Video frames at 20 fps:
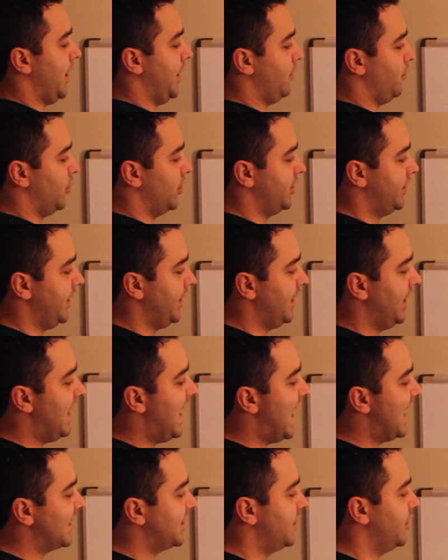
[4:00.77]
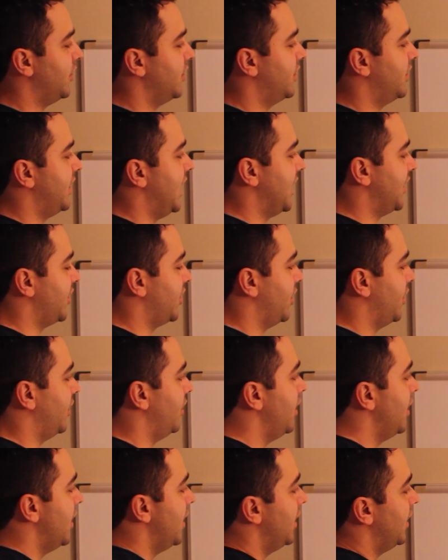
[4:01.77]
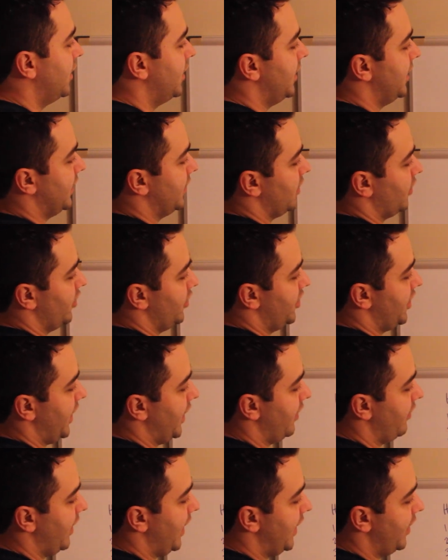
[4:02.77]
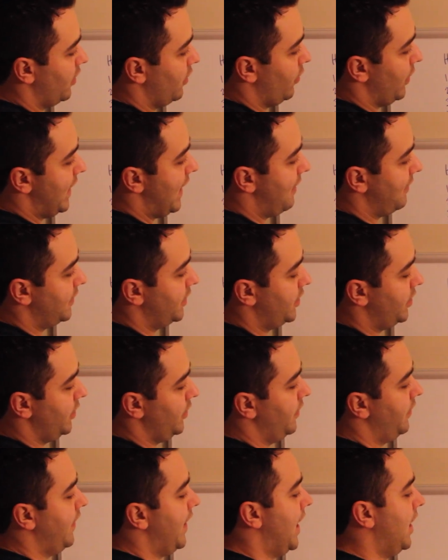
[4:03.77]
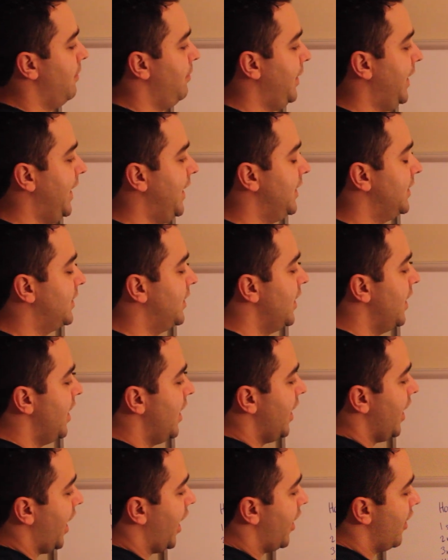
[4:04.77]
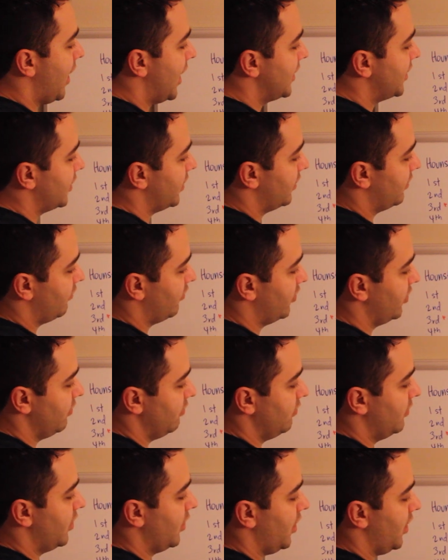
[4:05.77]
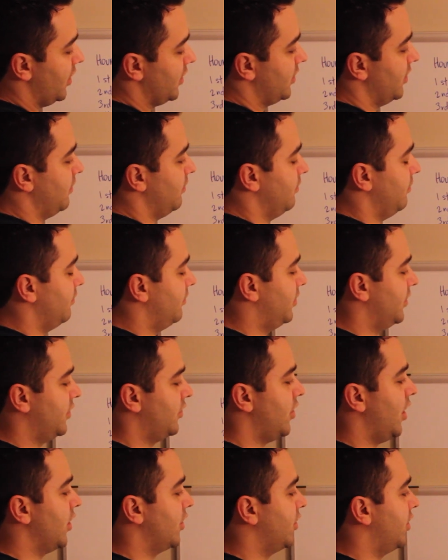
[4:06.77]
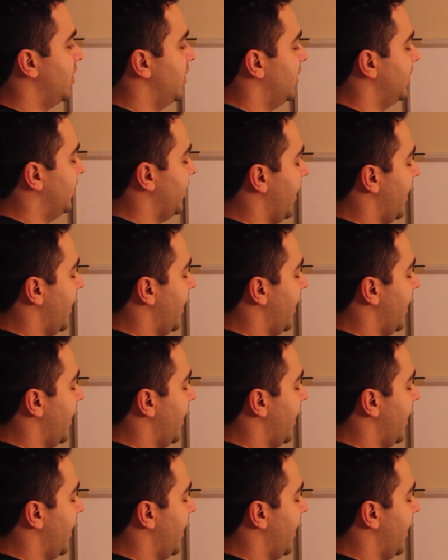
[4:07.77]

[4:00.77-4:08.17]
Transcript: and we're seeing an axial section. This is our generator. We have two fan beams. Here I just draw some structures